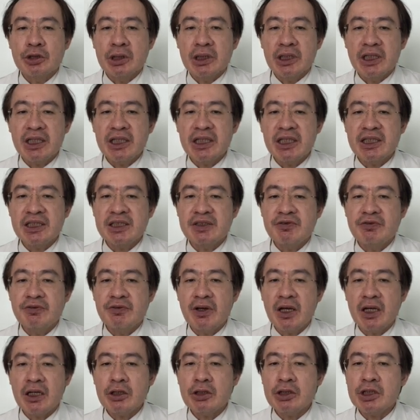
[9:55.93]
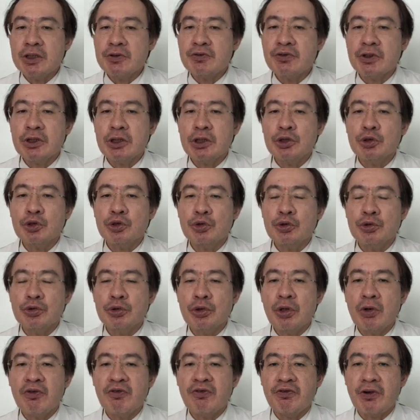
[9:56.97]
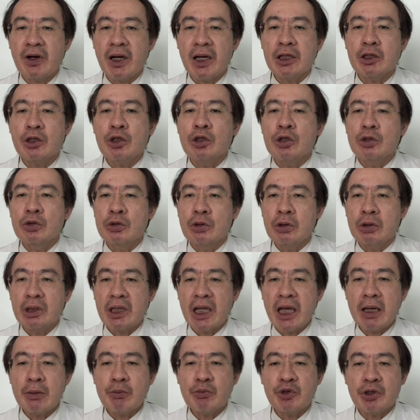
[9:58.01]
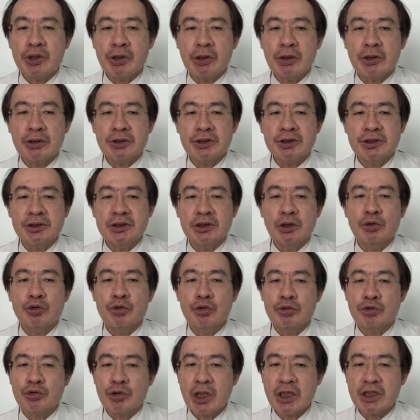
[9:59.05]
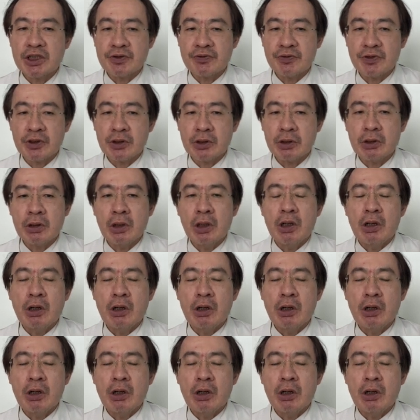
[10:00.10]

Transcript: it is very difficult to find good embryos to transfer